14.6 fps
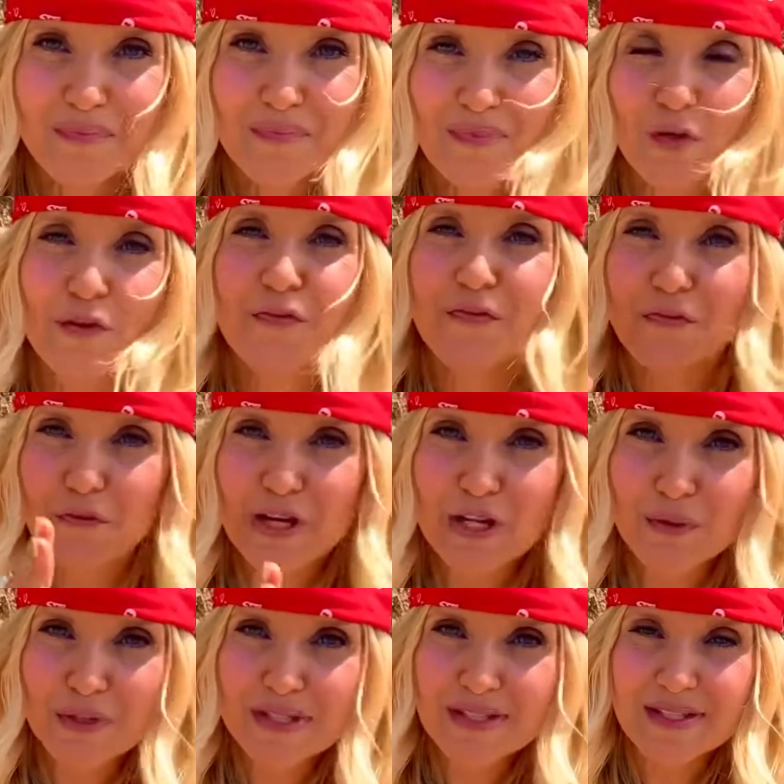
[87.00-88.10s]
Your
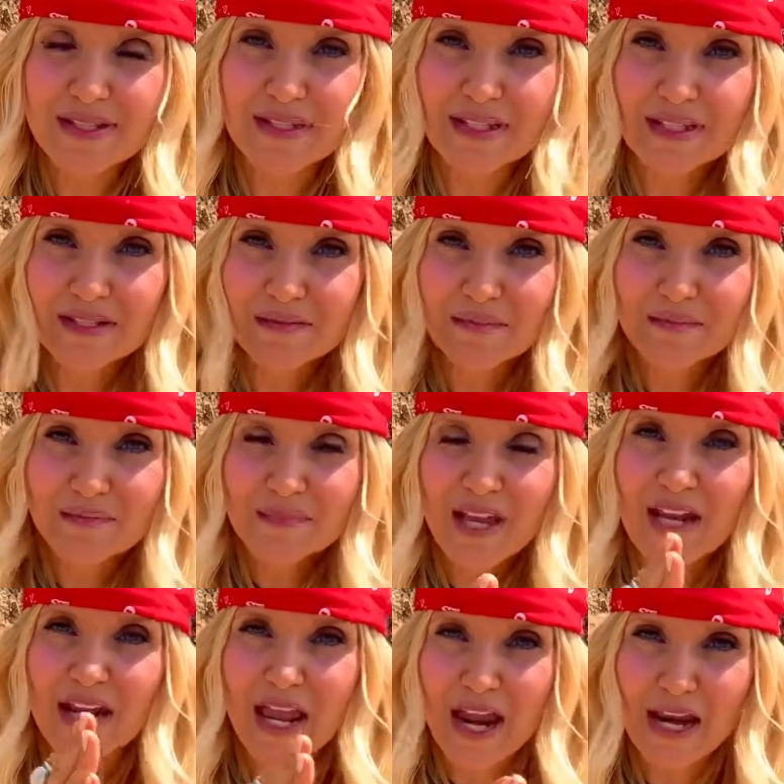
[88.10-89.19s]
frequency
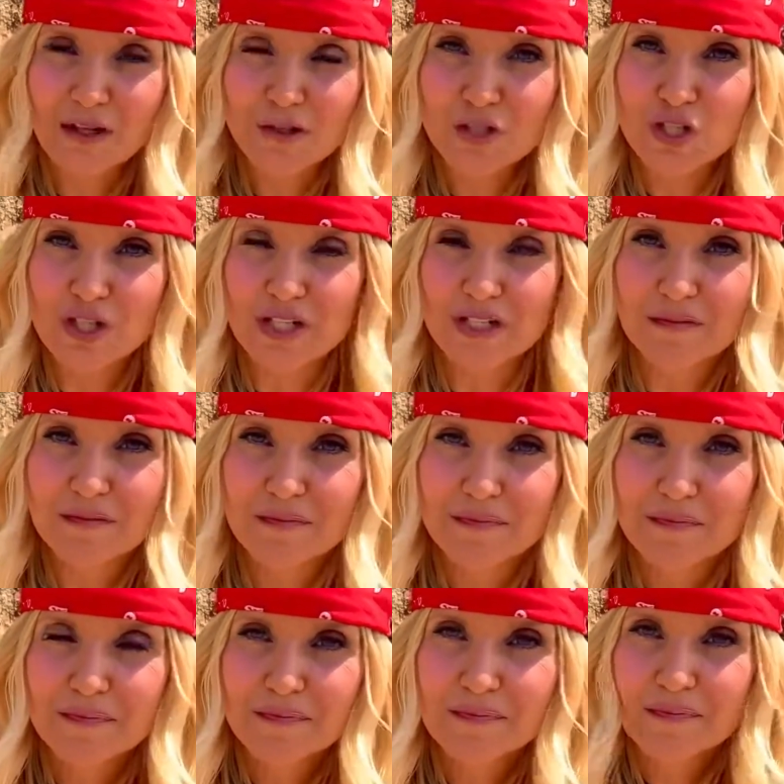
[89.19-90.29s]
and energy
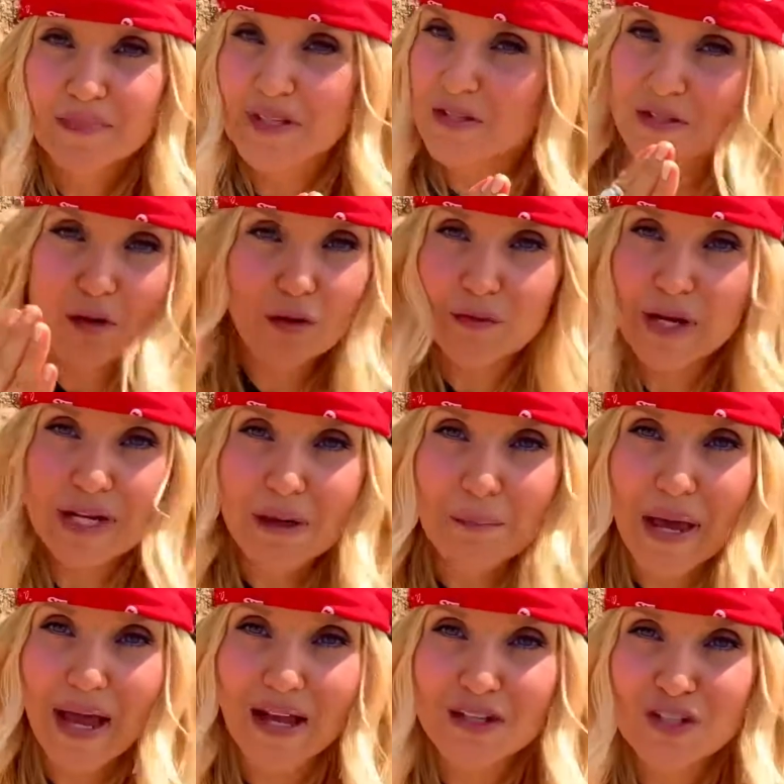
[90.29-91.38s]
is already a
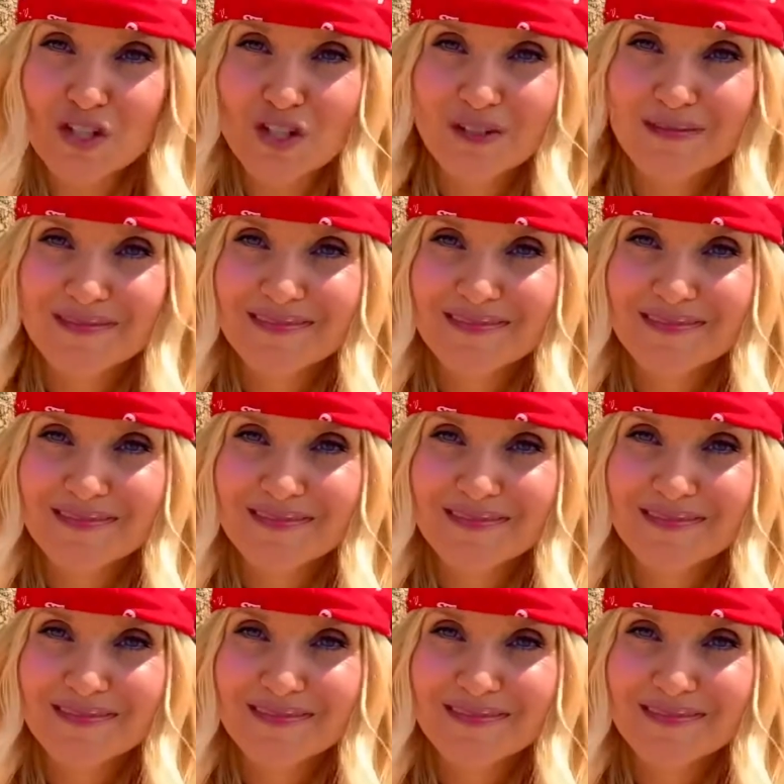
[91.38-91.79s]
match.